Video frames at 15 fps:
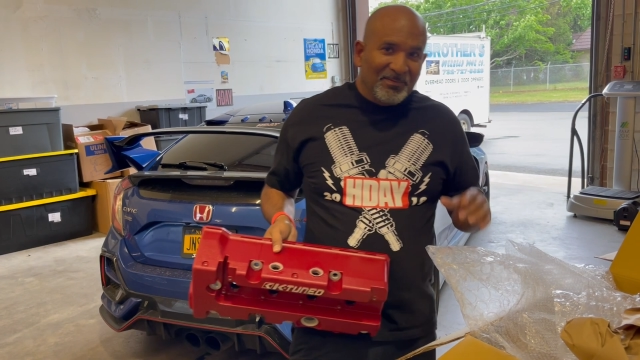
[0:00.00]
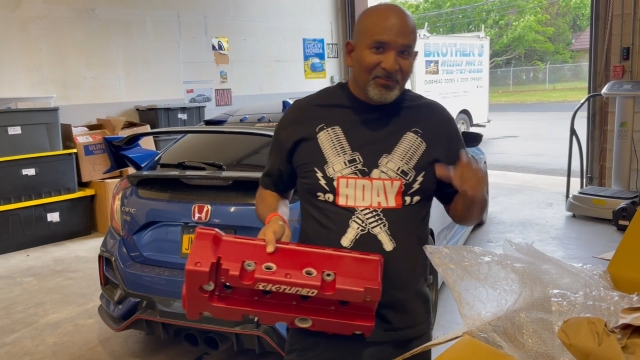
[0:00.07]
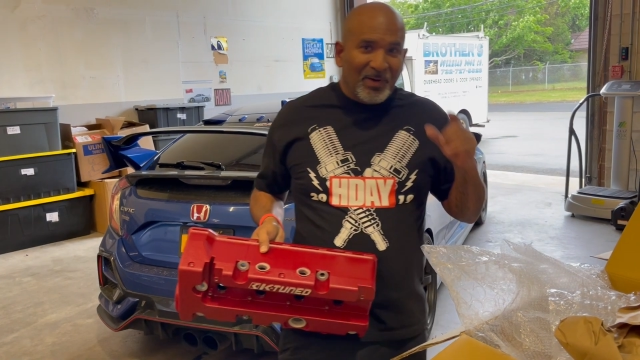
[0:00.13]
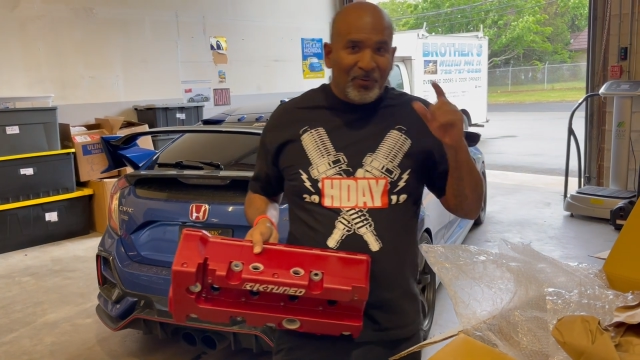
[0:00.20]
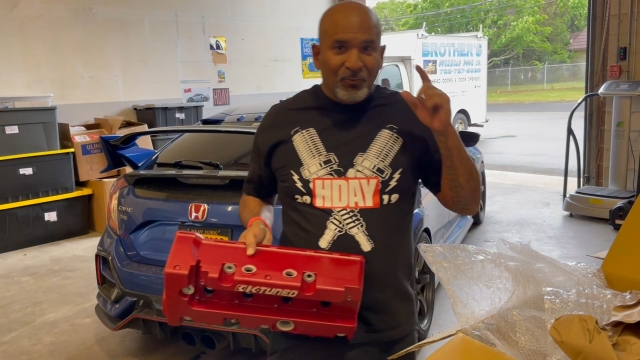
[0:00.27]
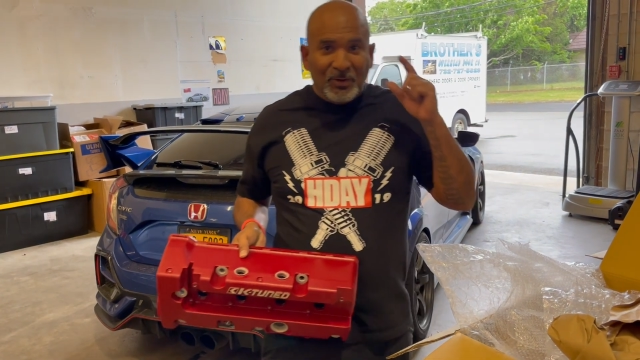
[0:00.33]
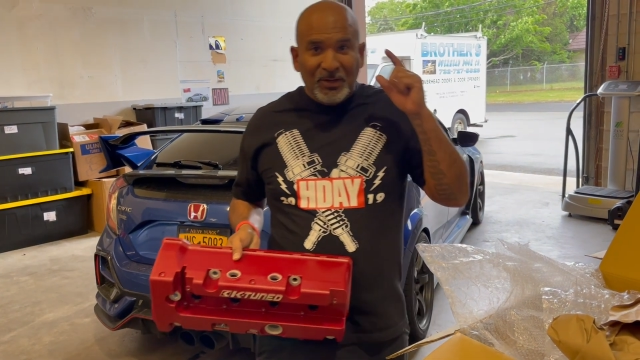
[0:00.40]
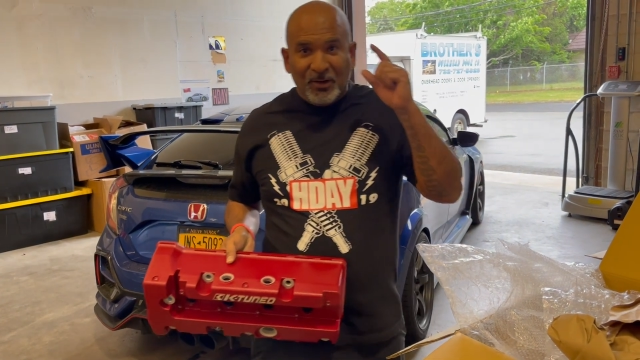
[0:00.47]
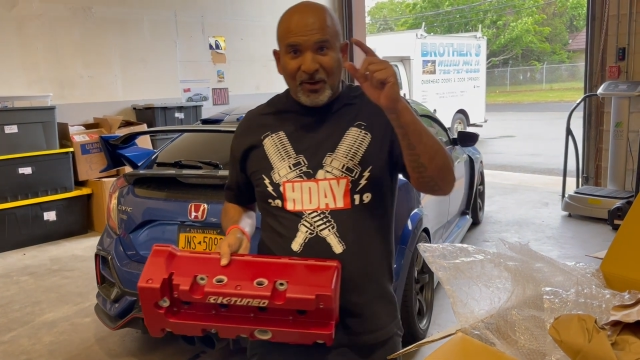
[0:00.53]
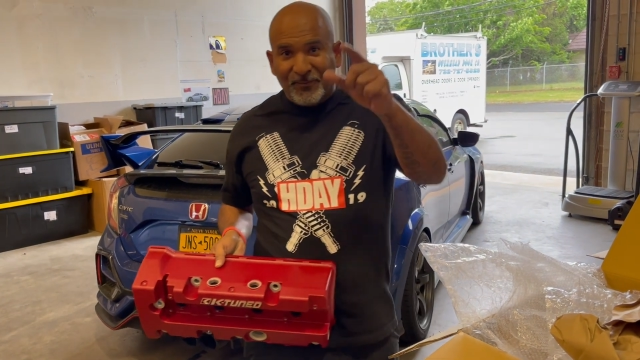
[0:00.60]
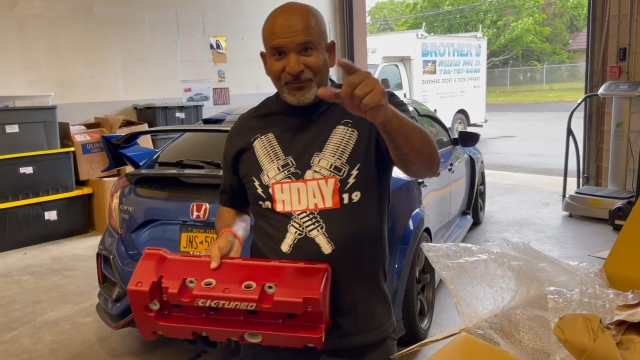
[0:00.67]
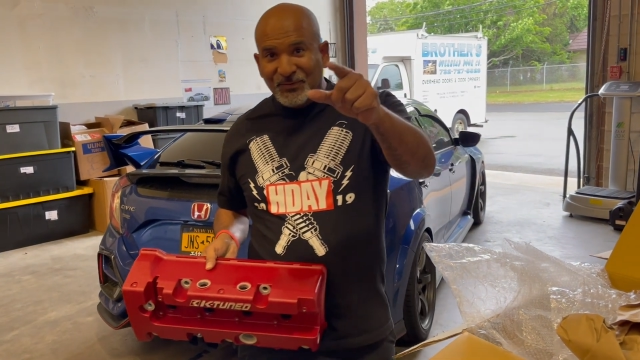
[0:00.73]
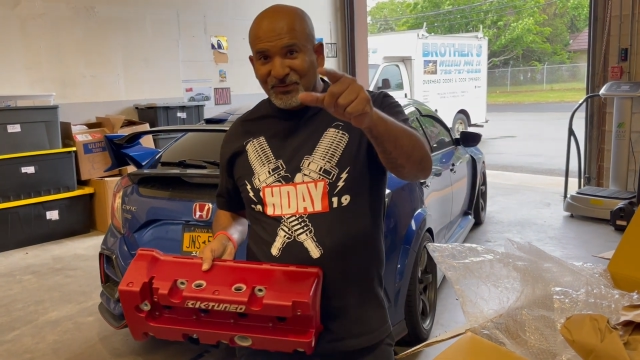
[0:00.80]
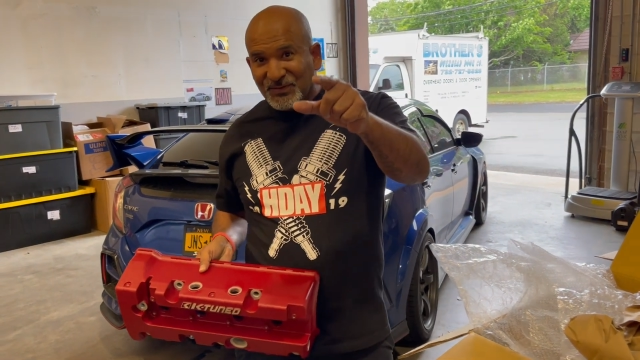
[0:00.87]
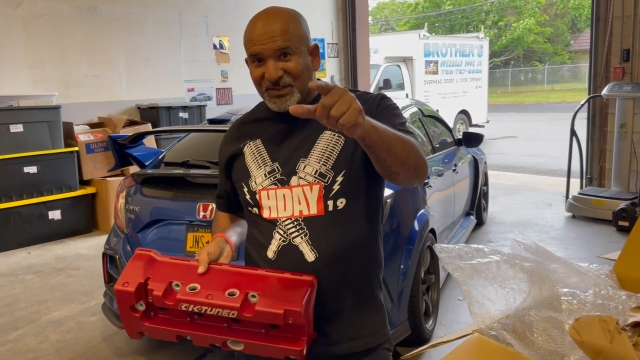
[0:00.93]
But we
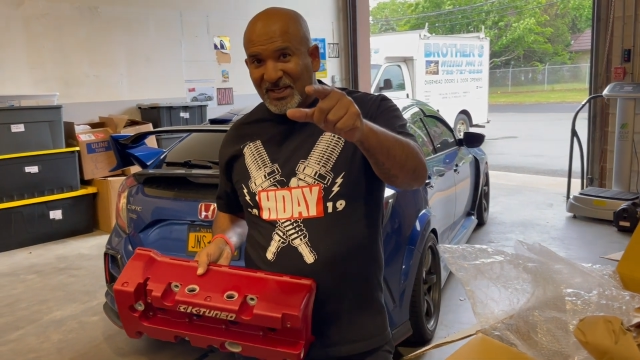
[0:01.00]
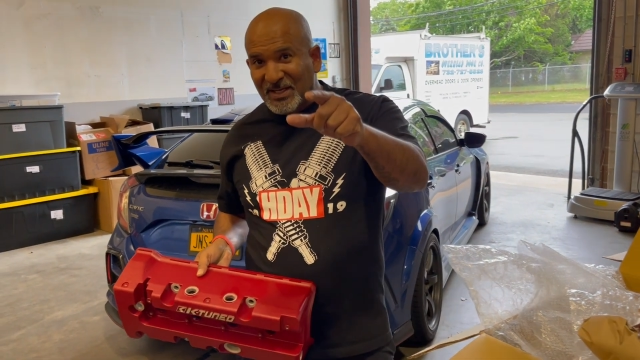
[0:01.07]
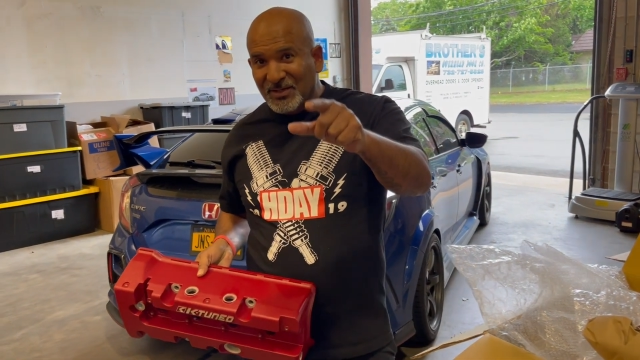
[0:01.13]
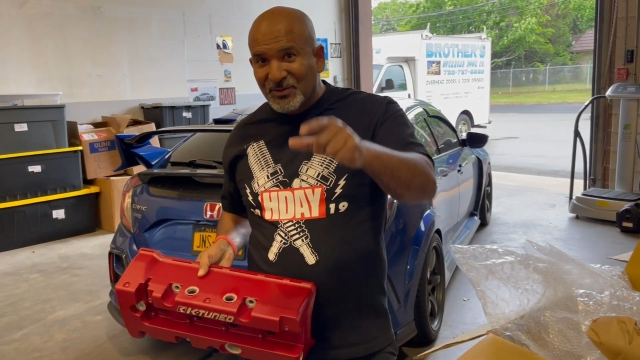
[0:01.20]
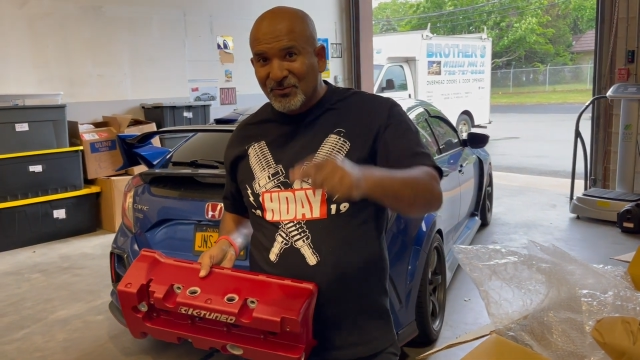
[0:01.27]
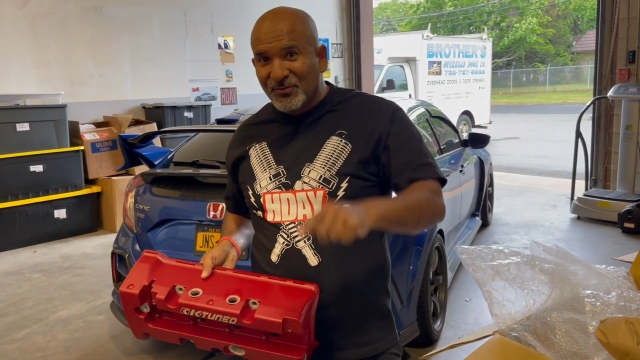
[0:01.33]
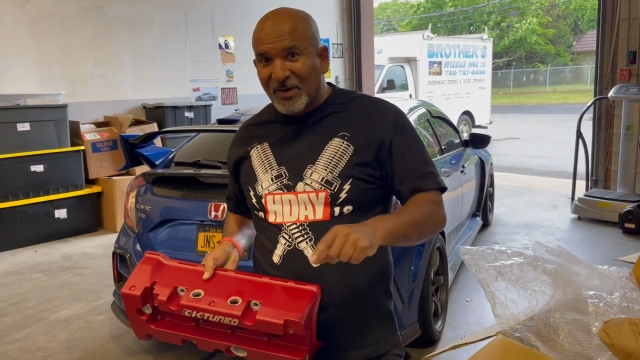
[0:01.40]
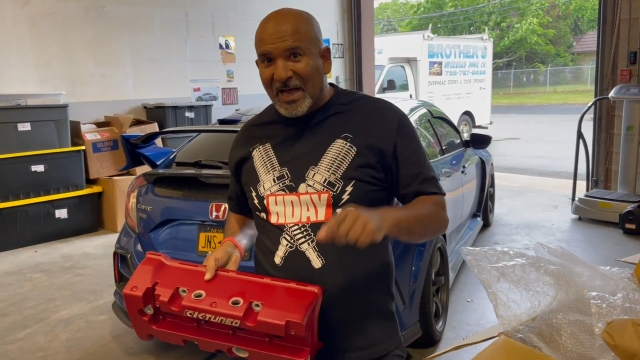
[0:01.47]
love to see you